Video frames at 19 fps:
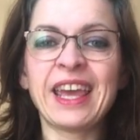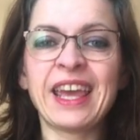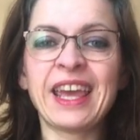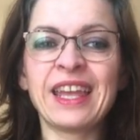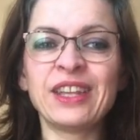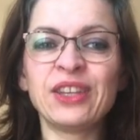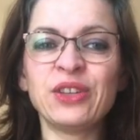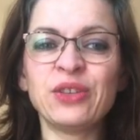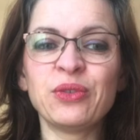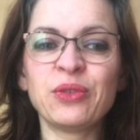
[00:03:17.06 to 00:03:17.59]

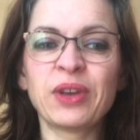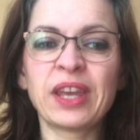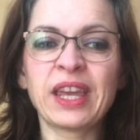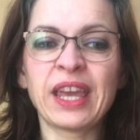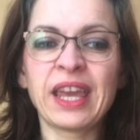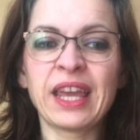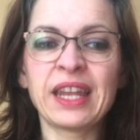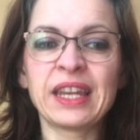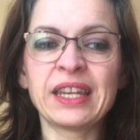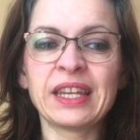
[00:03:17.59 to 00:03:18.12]
and you
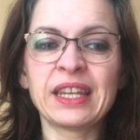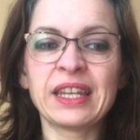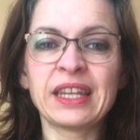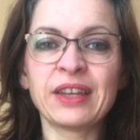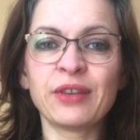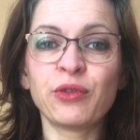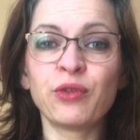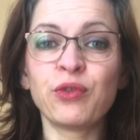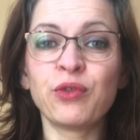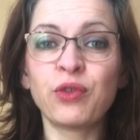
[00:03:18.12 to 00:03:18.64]
can
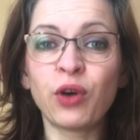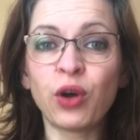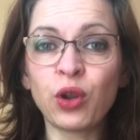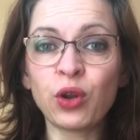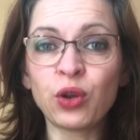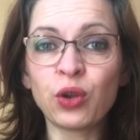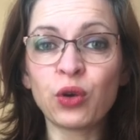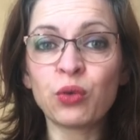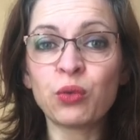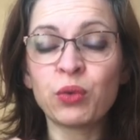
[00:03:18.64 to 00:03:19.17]

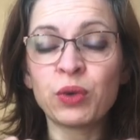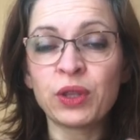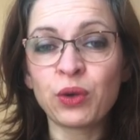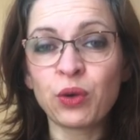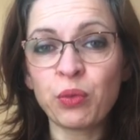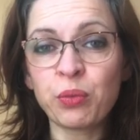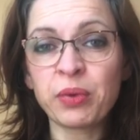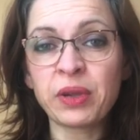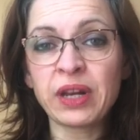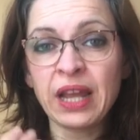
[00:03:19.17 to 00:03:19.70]
follow with
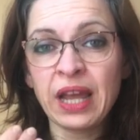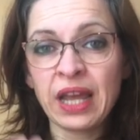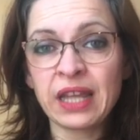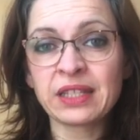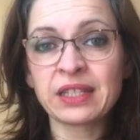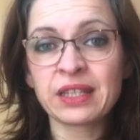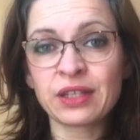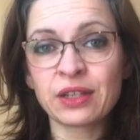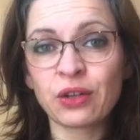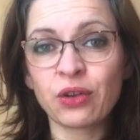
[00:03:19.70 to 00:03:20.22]
open
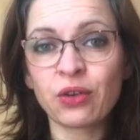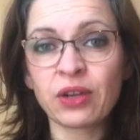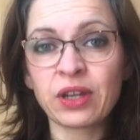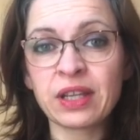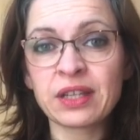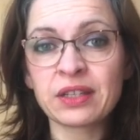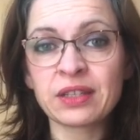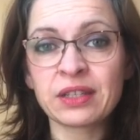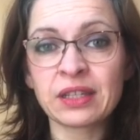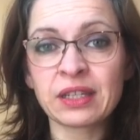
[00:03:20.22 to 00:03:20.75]
eyes as long
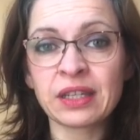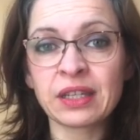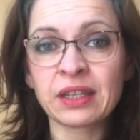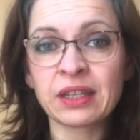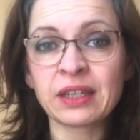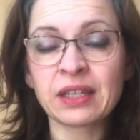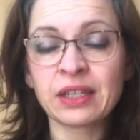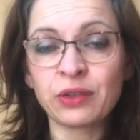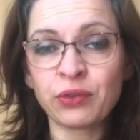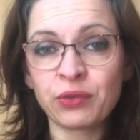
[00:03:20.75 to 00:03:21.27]
as
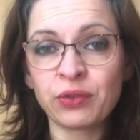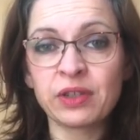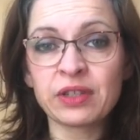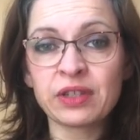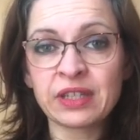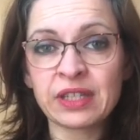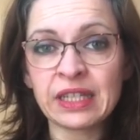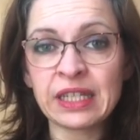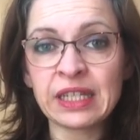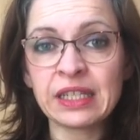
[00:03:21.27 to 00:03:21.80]
it
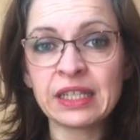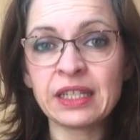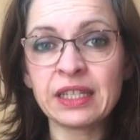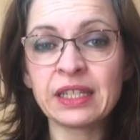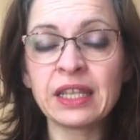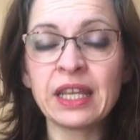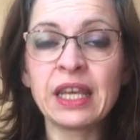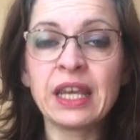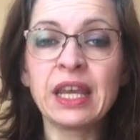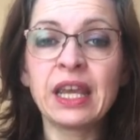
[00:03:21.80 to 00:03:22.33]
feels needed.
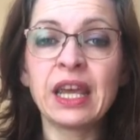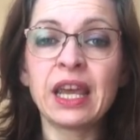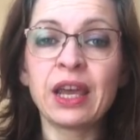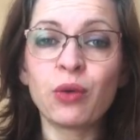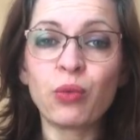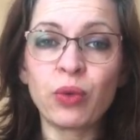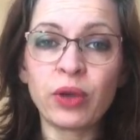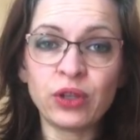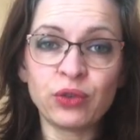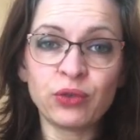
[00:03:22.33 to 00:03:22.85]

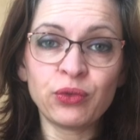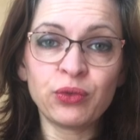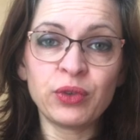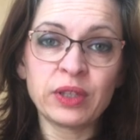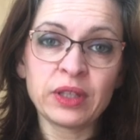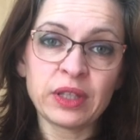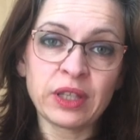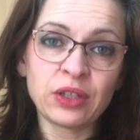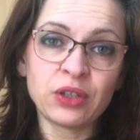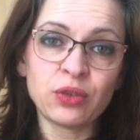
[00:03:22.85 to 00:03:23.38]
And when you
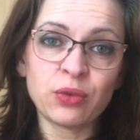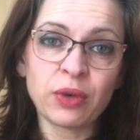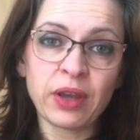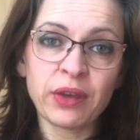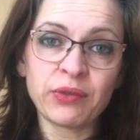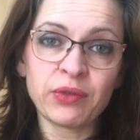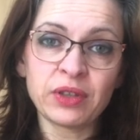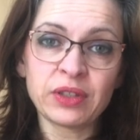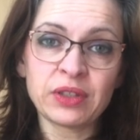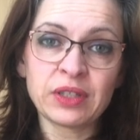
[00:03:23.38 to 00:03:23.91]
feel that you
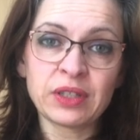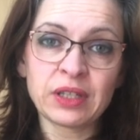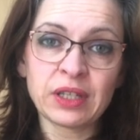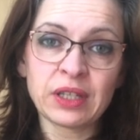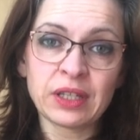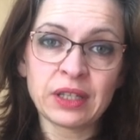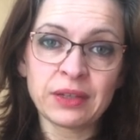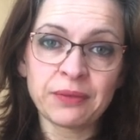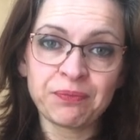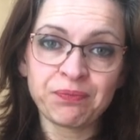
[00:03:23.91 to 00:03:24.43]
have it
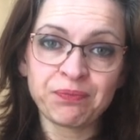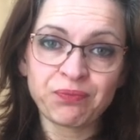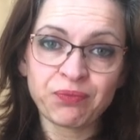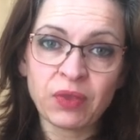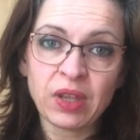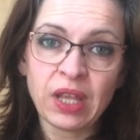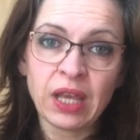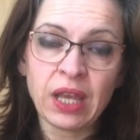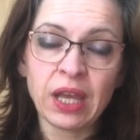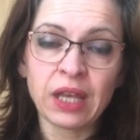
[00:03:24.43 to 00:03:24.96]

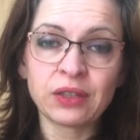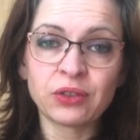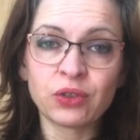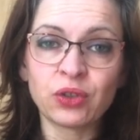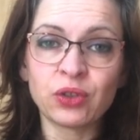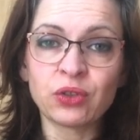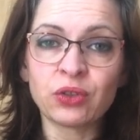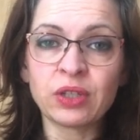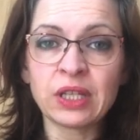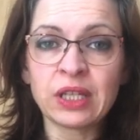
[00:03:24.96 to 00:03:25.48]
under
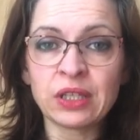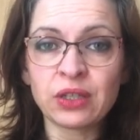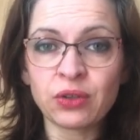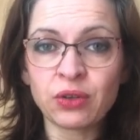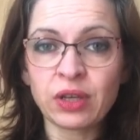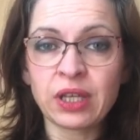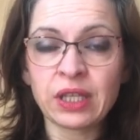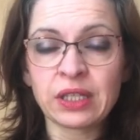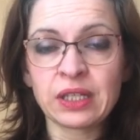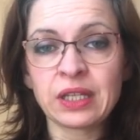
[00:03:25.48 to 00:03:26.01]
your knee, you
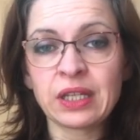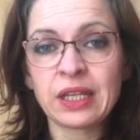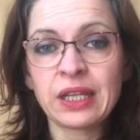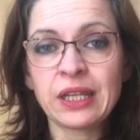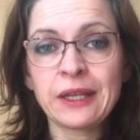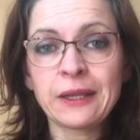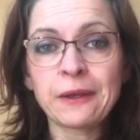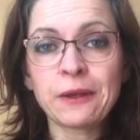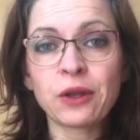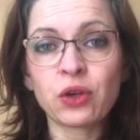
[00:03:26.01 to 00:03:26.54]
can
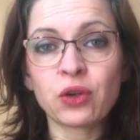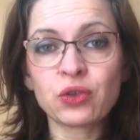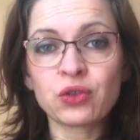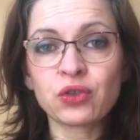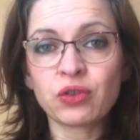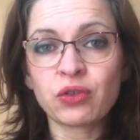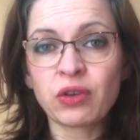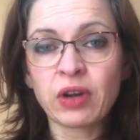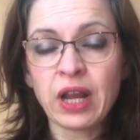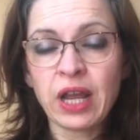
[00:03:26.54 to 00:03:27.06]
close
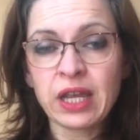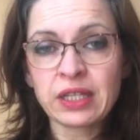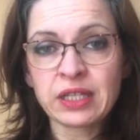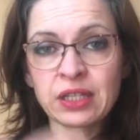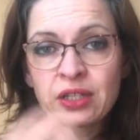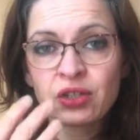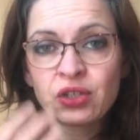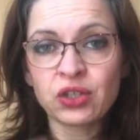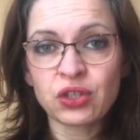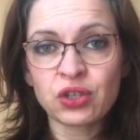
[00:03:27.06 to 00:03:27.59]
your eyes
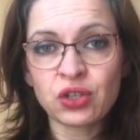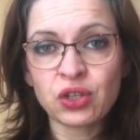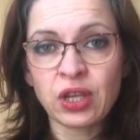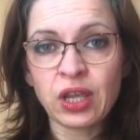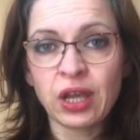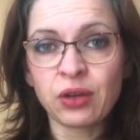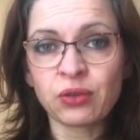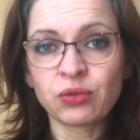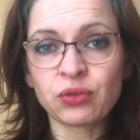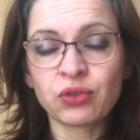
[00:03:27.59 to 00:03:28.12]
and just
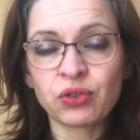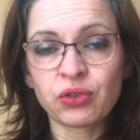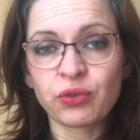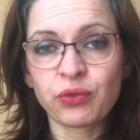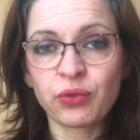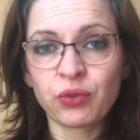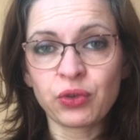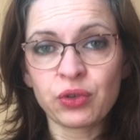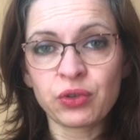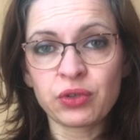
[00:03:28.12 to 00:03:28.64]
count
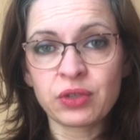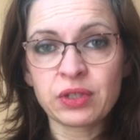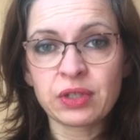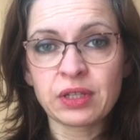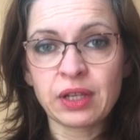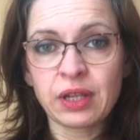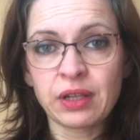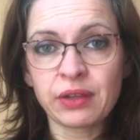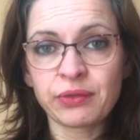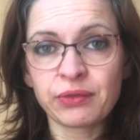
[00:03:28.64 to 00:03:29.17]
for
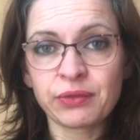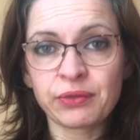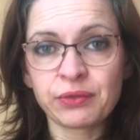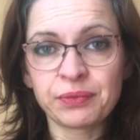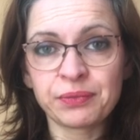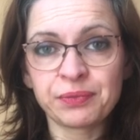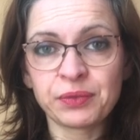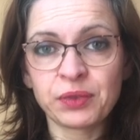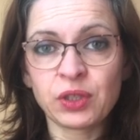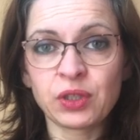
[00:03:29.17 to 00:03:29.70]
yourself.
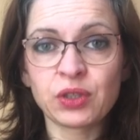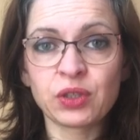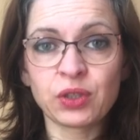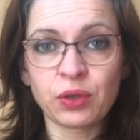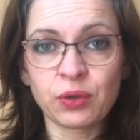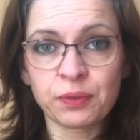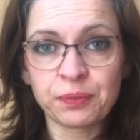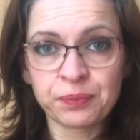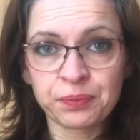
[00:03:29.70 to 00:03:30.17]
So.